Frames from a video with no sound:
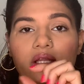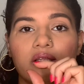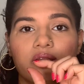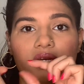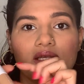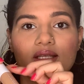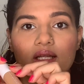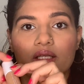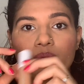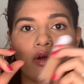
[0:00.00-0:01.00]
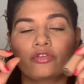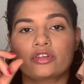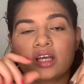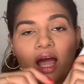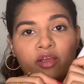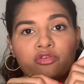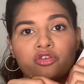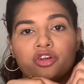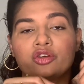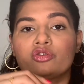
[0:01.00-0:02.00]
There is a little bit of time
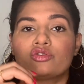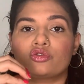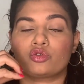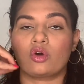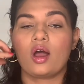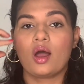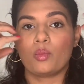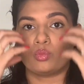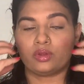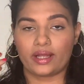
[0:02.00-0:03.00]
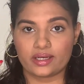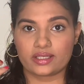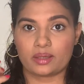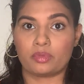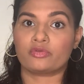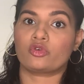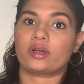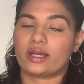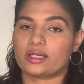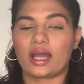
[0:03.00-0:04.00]
for you to blend in before
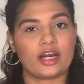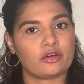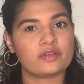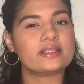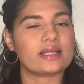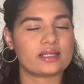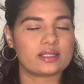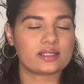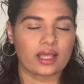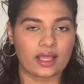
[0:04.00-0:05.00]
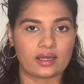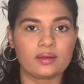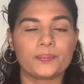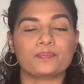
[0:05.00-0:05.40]
it kind of sets in.